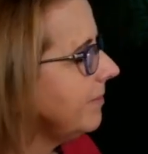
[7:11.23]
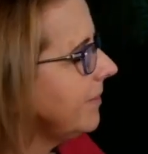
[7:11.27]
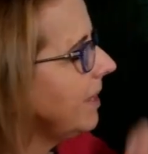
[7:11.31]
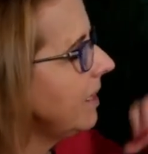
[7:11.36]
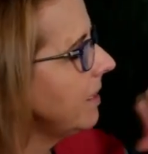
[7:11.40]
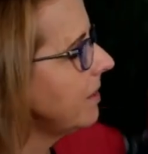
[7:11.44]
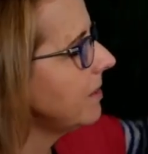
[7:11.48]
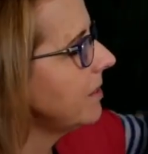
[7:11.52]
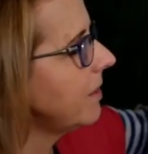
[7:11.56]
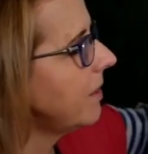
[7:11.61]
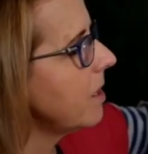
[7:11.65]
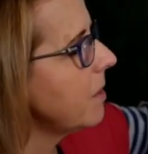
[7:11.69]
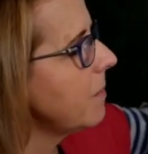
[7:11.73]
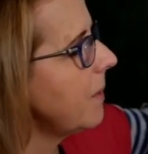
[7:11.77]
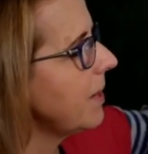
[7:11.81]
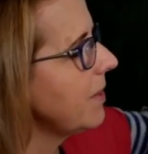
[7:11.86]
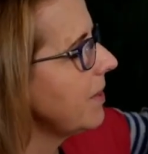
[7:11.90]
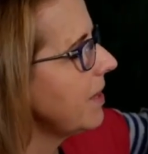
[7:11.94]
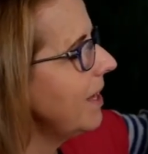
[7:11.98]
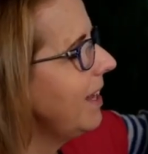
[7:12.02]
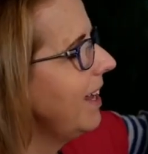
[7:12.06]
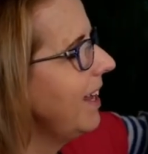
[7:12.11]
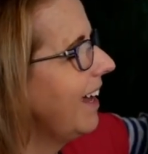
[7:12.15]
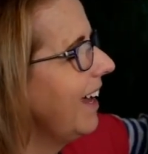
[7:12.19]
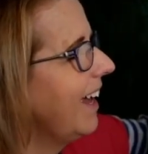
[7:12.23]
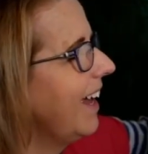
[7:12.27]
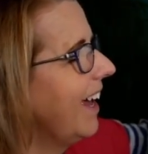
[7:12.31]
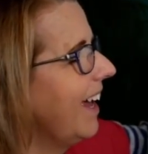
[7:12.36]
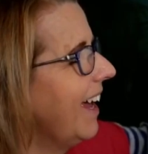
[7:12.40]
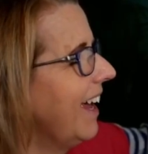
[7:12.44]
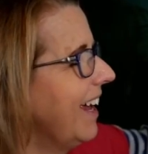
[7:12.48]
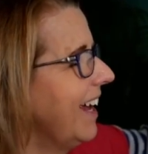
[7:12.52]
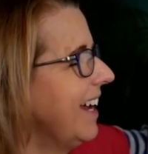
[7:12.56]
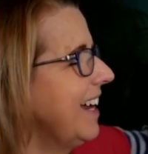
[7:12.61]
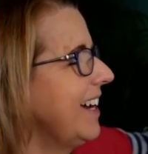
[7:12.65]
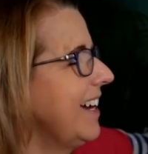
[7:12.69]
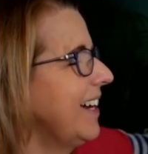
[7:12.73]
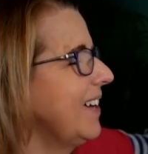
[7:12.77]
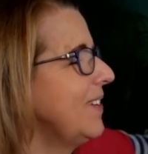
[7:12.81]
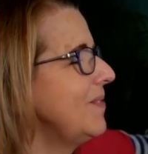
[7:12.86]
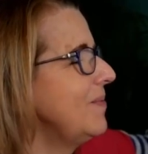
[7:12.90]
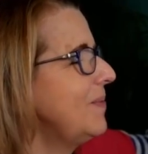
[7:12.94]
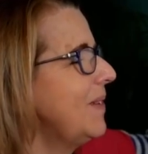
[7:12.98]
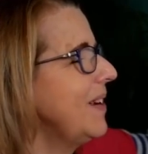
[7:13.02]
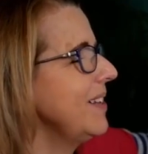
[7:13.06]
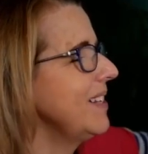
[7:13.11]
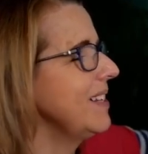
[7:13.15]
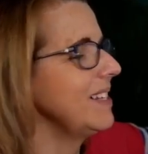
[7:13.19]
Sorry about that. It'll
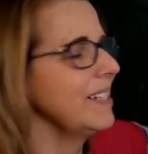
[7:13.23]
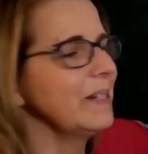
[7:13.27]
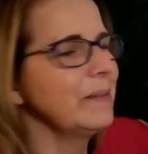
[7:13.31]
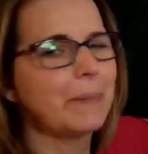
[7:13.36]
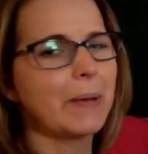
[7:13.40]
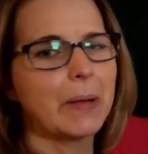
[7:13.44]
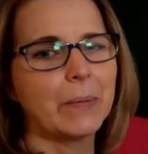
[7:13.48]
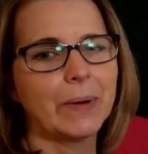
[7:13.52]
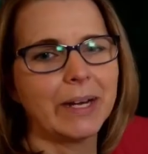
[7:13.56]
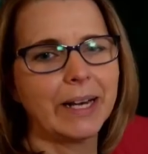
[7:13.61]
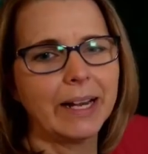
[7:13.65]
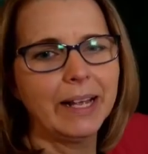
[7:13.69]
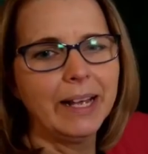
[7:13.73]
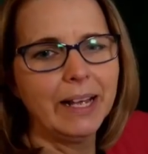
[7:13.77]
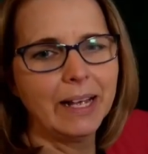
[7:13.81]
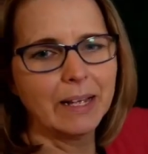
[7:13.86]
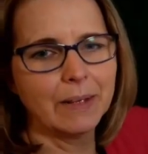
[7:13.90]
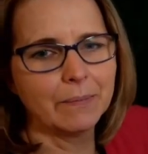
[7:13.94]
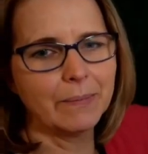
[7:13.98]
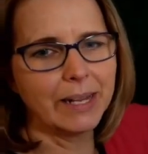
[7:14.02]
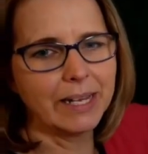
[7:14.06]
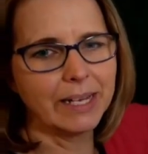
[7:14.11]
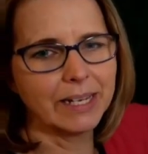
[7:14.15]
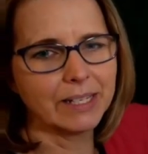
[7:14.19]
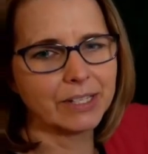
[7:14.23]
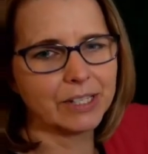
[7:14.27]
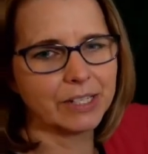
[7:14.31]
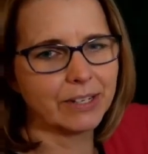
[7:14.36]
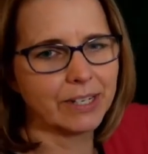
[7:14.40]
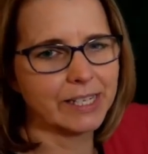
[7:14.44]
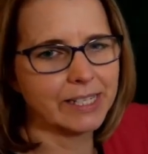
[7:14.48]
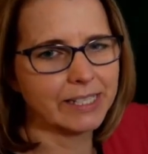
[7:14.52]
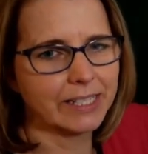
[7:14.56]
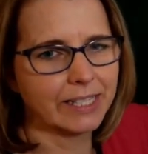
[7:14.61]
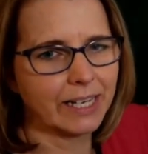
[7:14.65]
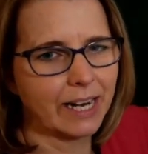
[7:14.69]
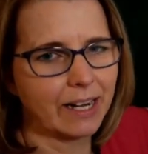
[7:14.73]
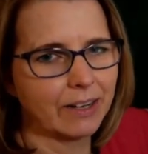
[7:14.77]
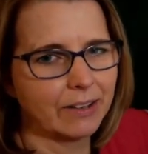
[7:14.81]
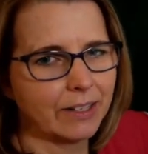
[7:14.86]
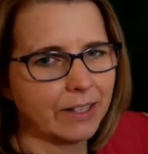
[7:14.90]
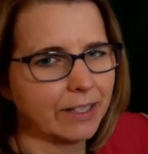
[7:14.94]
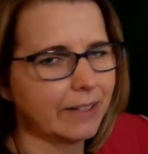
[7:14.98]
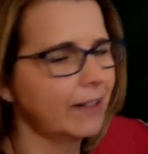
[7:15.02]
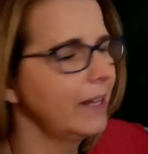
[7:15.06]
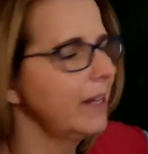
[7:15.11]
bother some people, won't it? Make it straighter, Karen.